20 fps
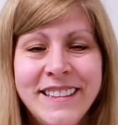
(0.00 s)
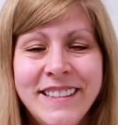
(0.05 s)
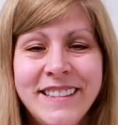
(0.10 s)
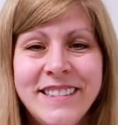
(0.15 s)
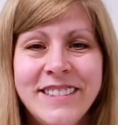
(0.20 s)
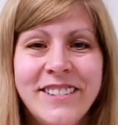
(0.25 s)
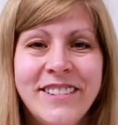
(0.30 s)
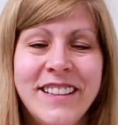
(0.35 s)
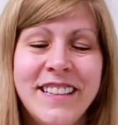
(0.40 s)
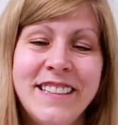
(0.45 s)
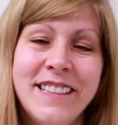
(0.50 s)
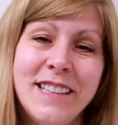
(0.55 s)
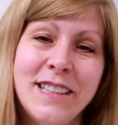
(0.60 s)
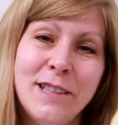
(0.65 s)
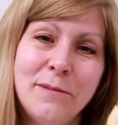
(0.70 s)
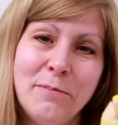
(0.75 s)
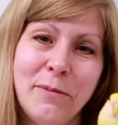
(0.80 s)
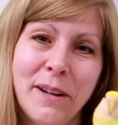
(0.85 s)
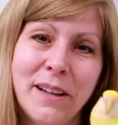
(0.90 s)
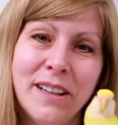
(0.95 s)
So this
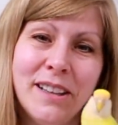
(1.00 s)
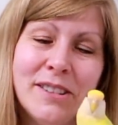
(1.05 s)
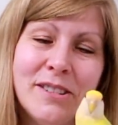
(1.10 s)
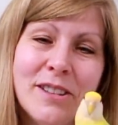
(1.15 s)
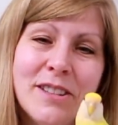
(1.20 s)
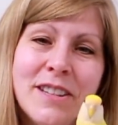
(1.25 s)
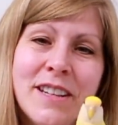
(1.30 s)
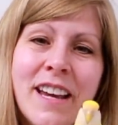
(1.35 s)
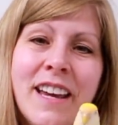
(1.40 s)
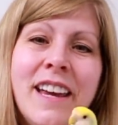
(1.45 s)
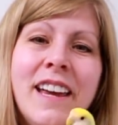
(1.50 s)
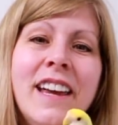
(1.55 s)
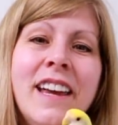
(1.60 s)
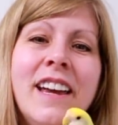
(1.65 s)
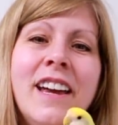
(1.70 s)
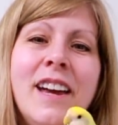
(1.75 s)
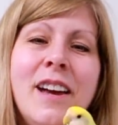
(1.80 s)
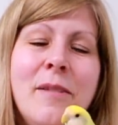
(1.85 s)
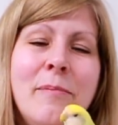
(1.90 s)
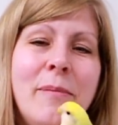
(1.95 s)
is Sprinkles,
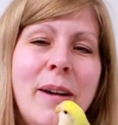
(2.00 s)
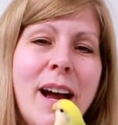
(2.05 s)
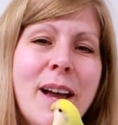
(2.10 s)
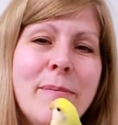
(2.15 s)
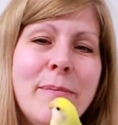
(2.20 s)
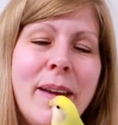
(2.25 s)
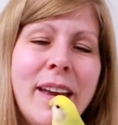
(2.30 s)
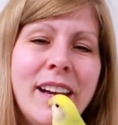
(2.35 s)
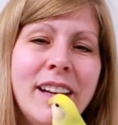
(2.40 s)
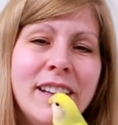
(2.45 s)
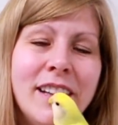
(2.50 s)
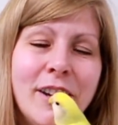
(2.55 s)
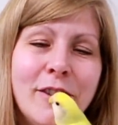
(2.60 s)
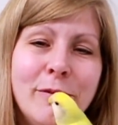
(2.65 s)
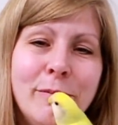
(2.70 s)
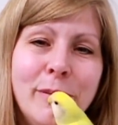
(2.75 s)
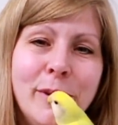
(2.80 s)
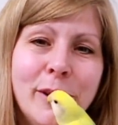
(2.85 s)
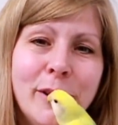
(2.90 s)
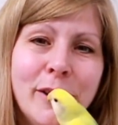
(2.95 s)
my male
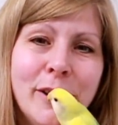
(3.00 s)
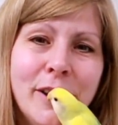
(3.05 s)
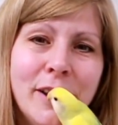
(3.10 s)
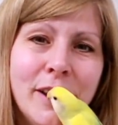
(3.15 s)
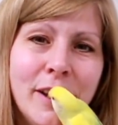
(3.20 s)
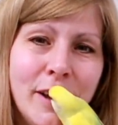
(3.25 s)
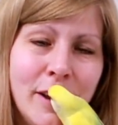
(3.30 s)
lovebird.